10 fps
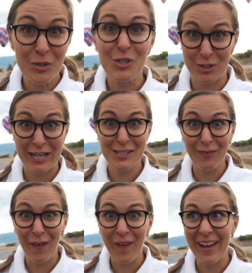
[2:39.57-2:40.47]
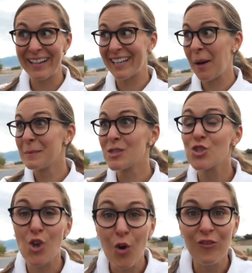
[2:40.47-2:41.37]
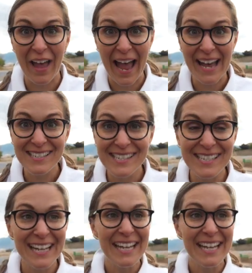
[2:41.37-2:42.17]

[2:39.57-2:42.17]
stressful and it comes so fast.